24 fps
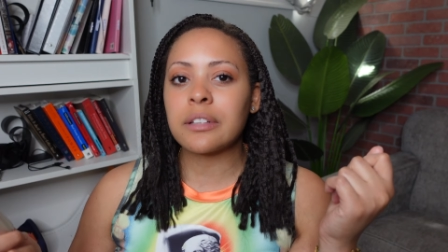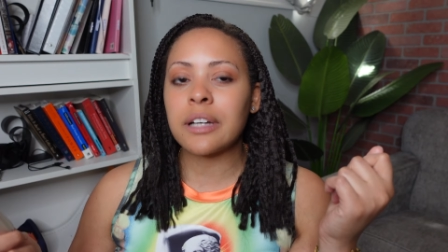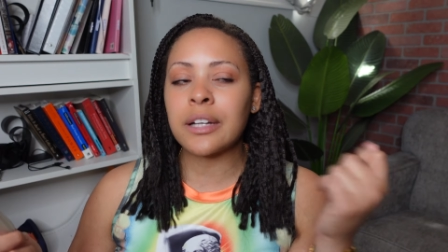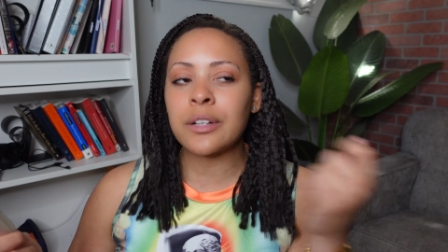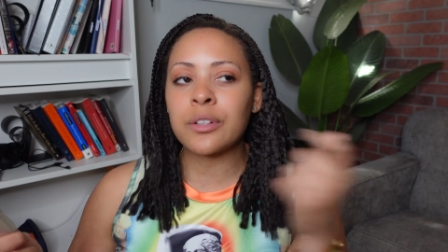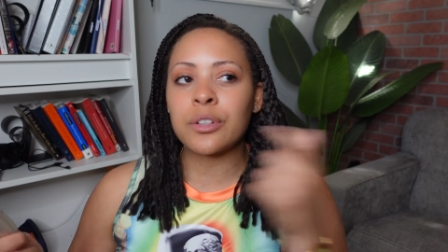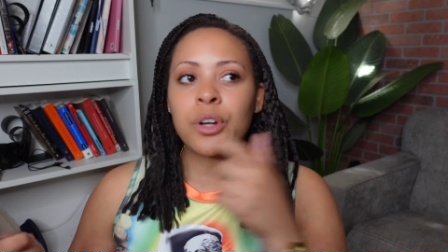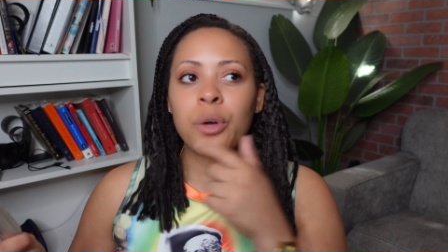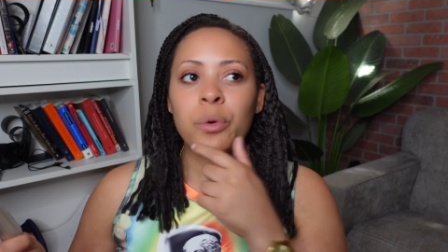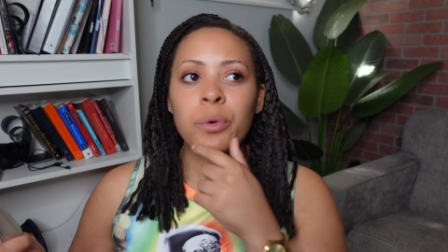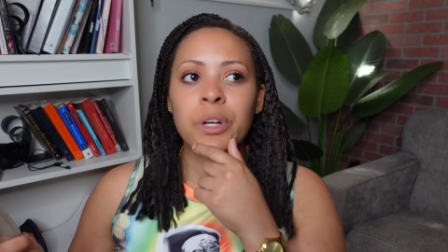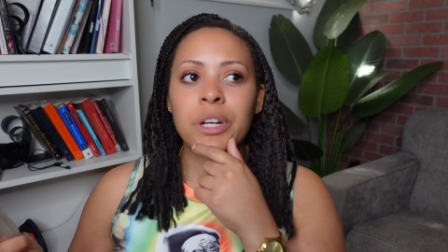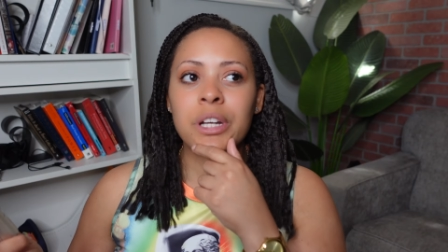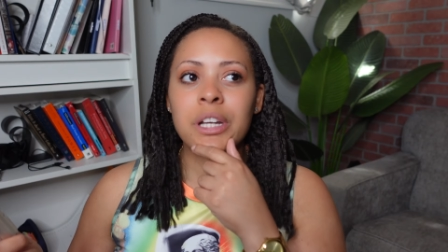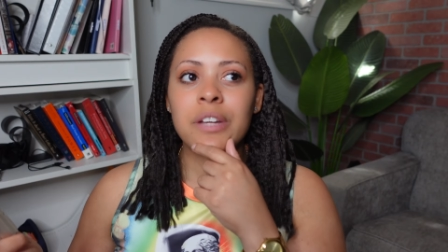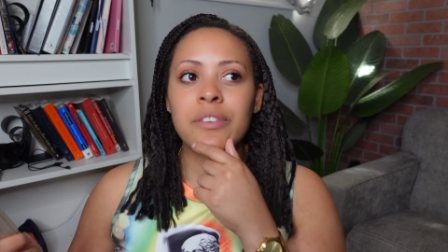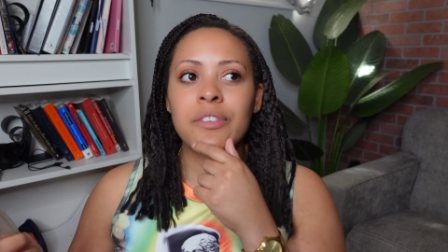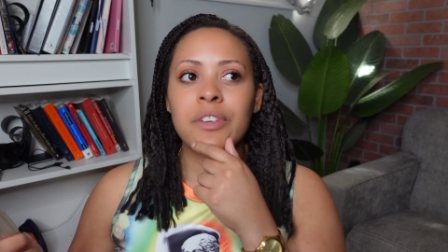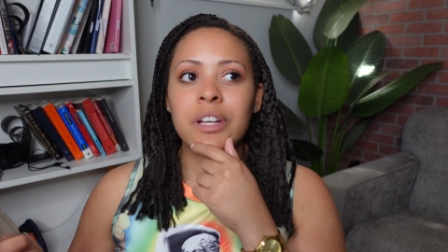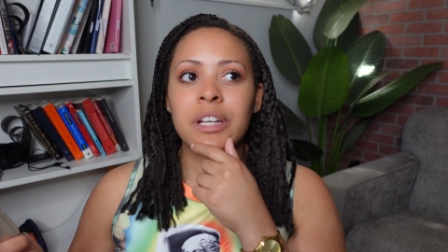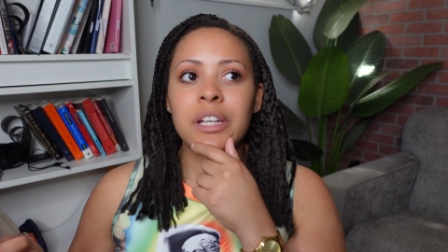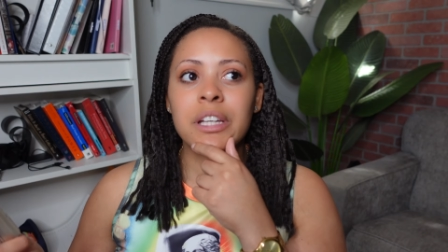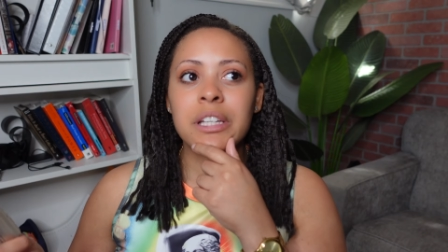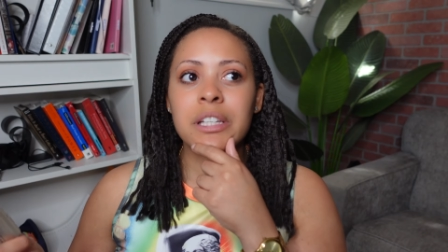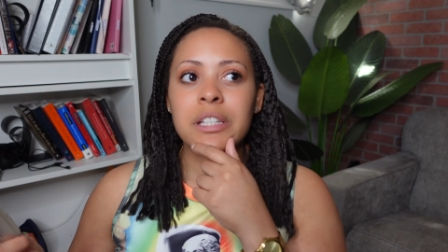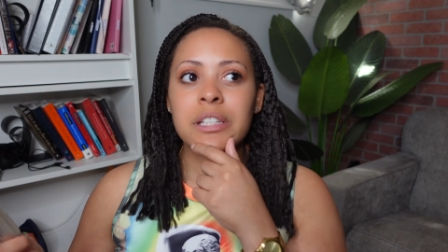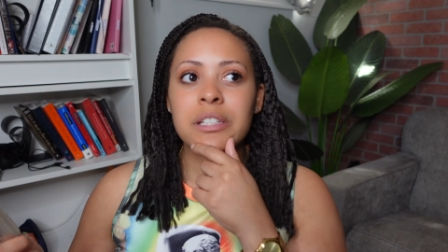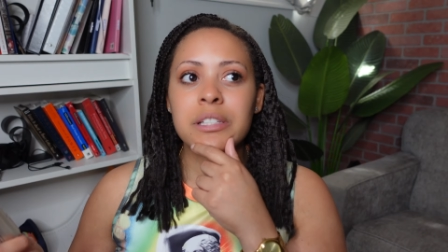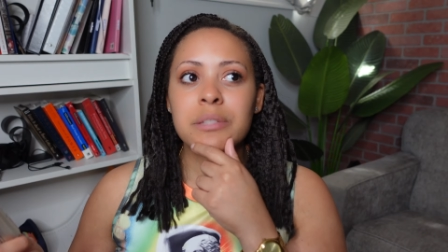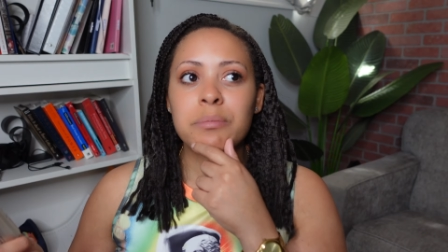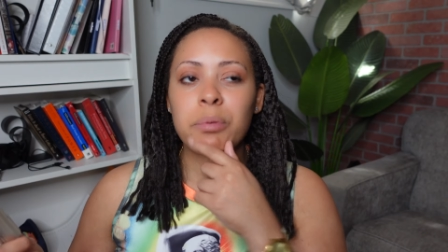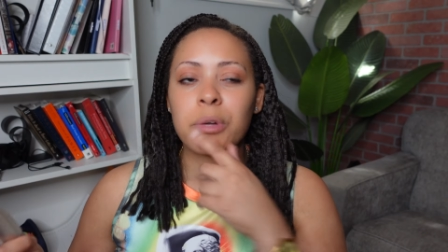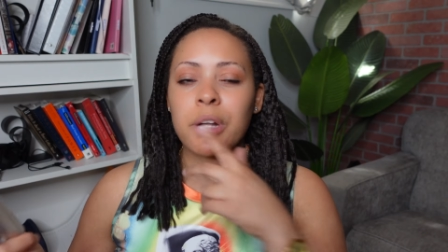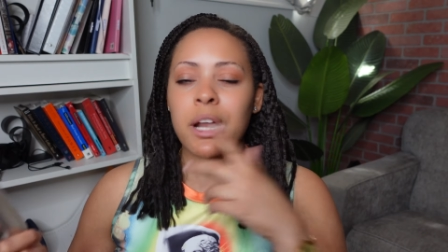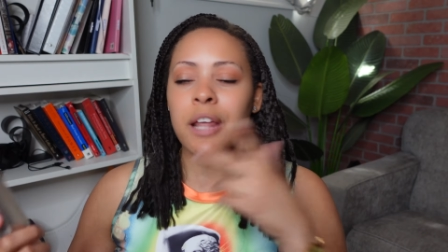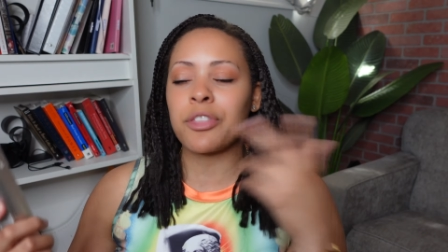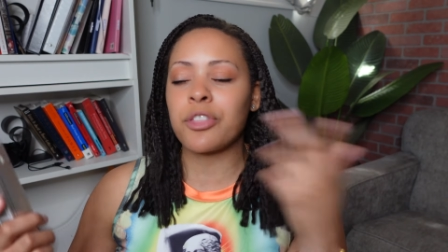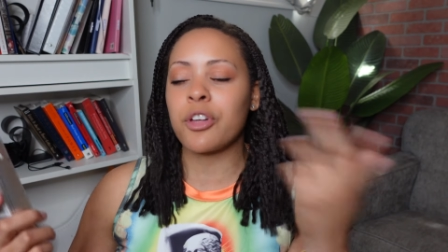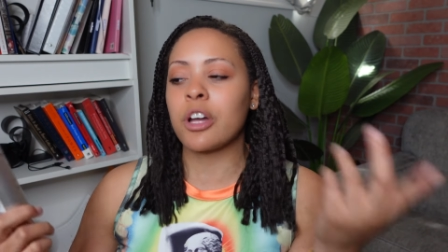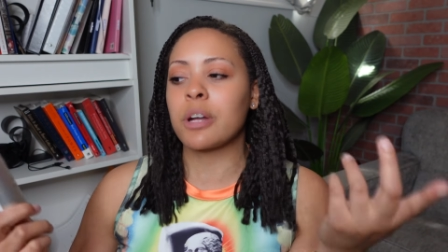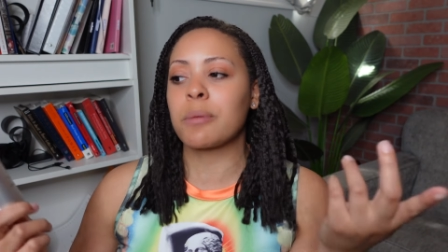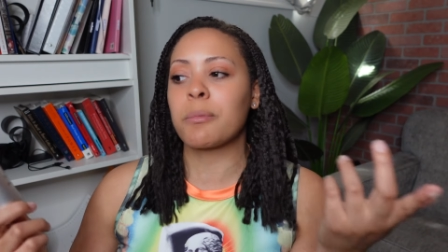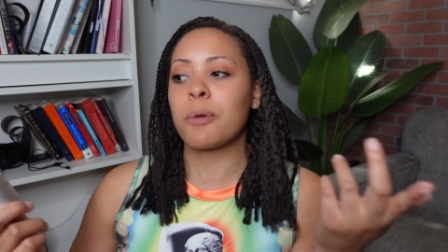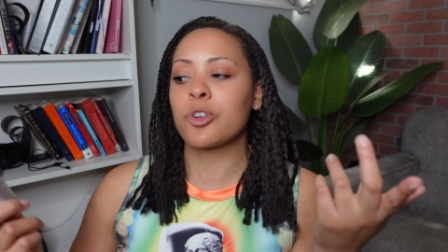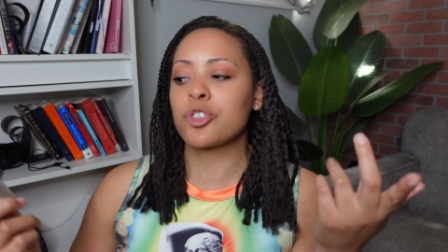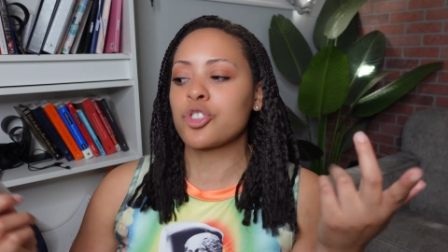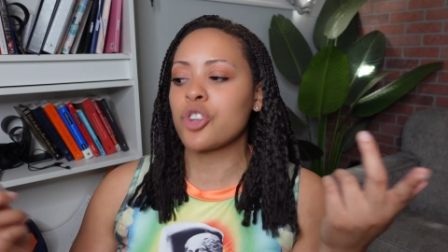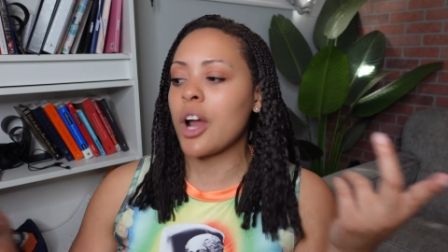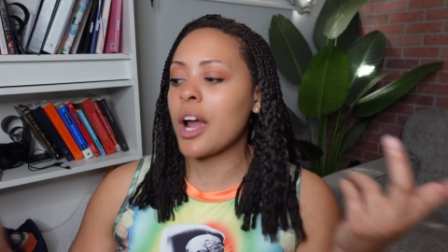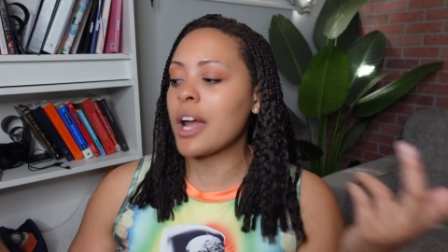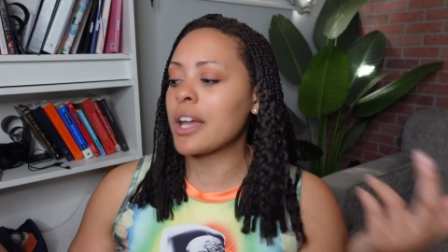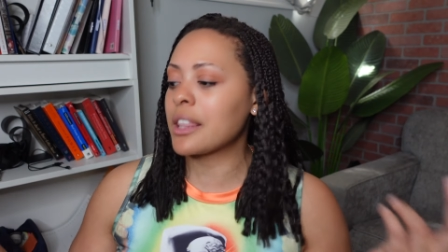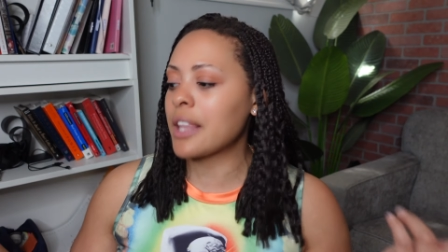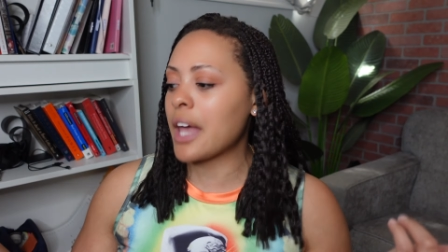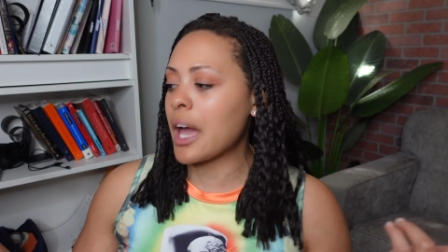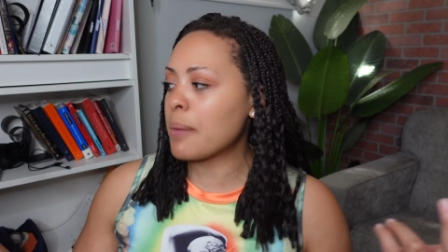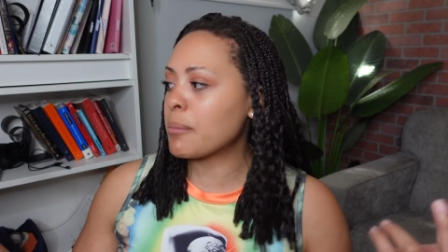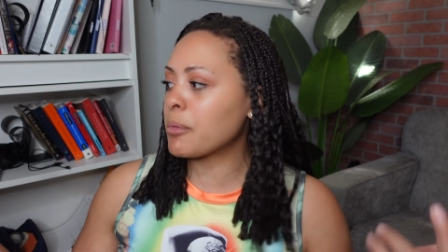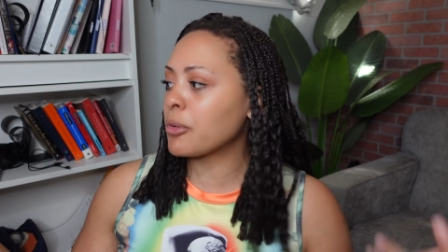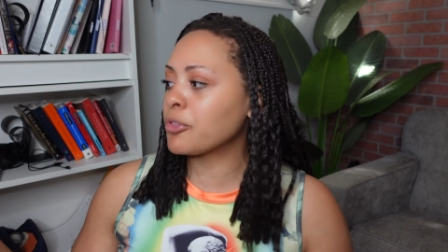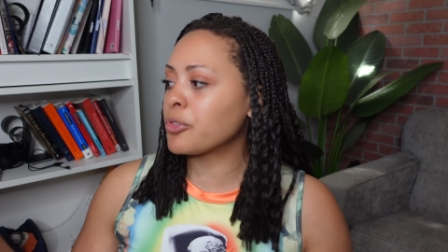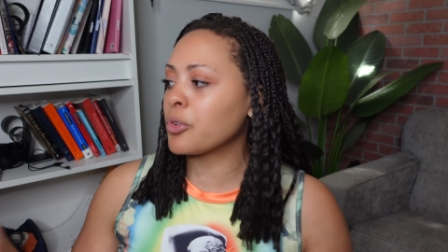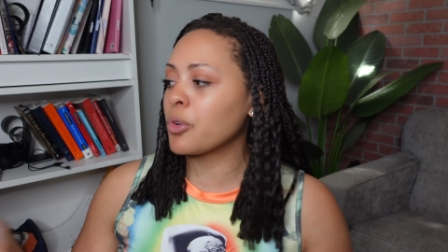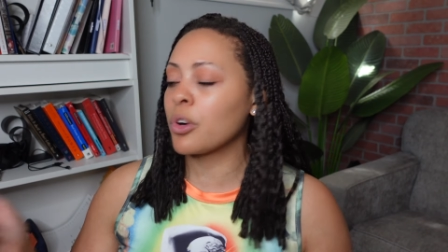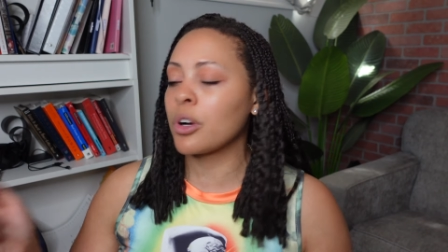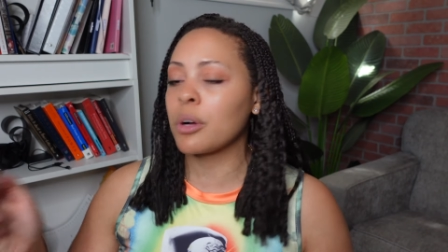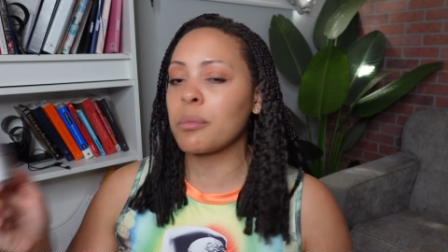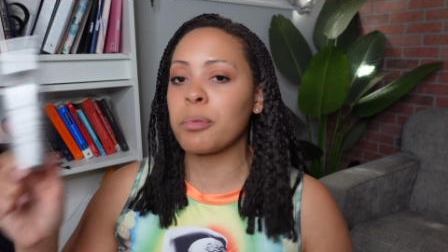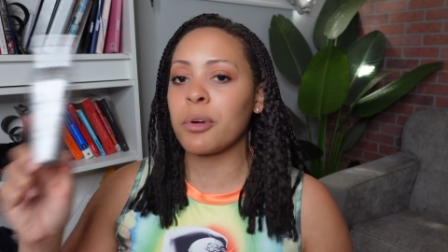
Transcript: I don't know what it even is, but I thought about trying that before.